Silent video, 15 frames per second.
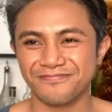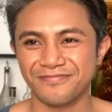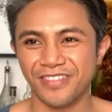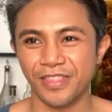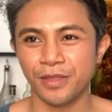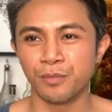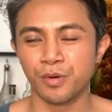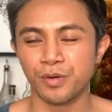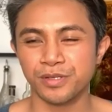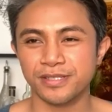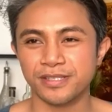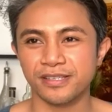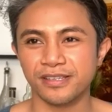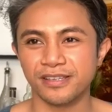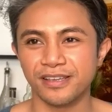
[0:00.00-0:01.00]
The
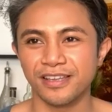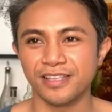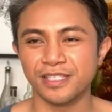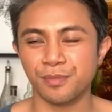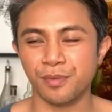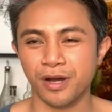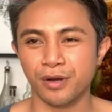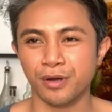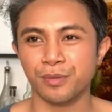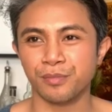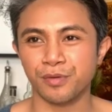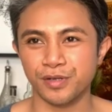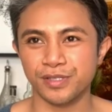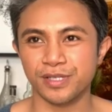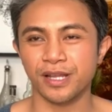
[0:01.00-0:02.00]
most inspiring
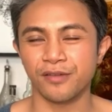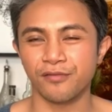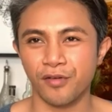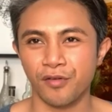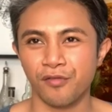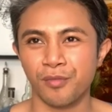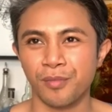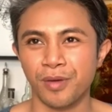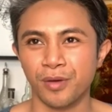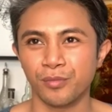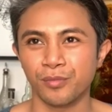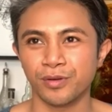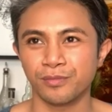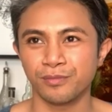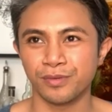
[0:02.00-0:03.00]
person I've ever met
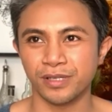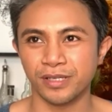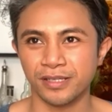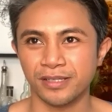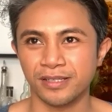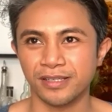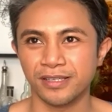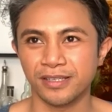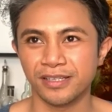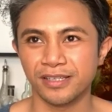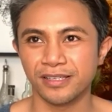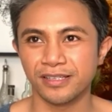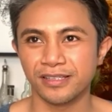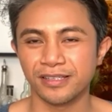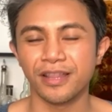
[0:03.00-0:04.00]
would be
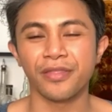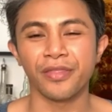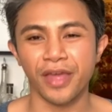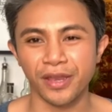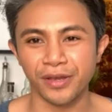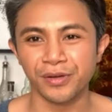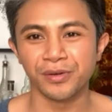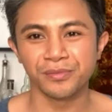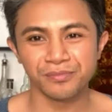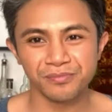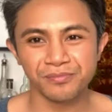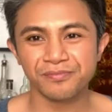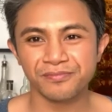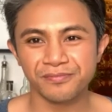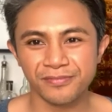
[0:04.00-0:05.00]
Nathaniel.
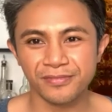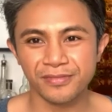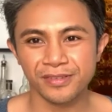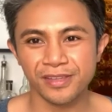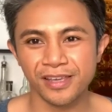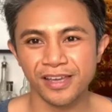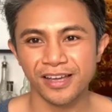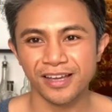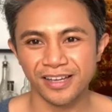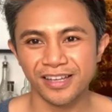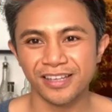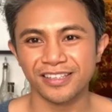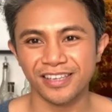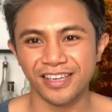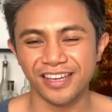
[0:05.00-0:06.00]

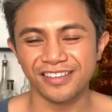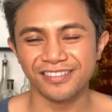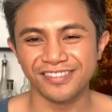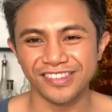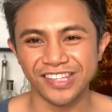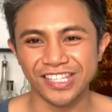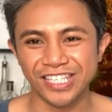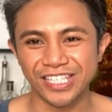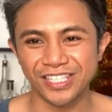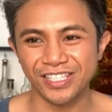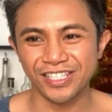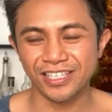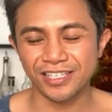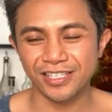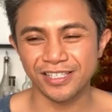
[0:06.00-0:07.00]
Yeah,
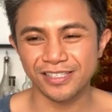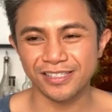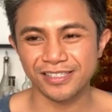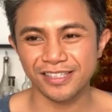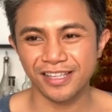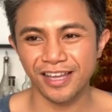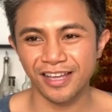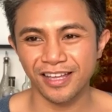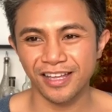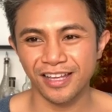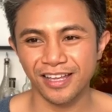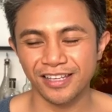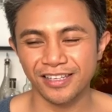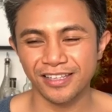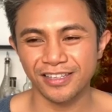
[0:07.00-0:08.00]
he is
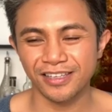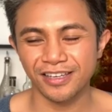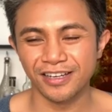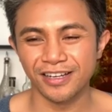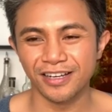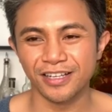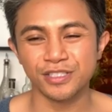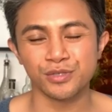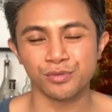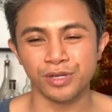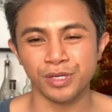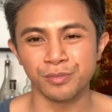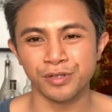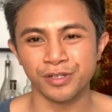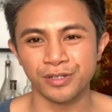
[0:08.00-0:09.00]
a
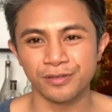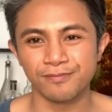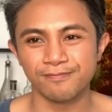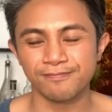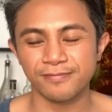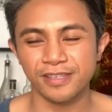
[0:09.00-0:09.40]
dreamer.